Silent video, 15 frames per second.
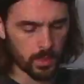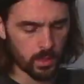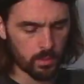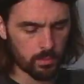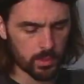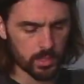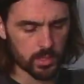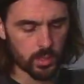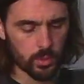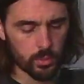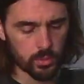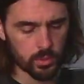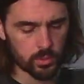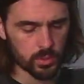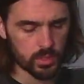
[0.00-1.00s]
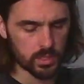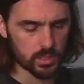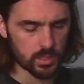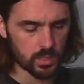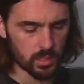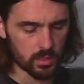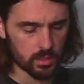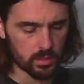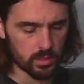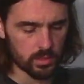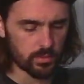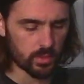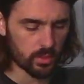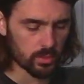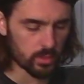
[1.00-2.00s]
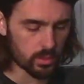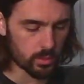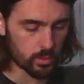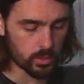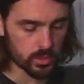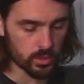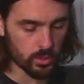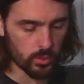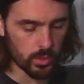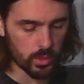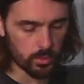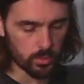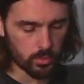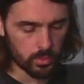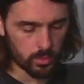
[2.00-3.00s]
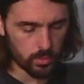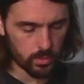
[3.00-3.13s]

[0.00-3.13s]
By the tone in which he said it, he felt that it was incredible.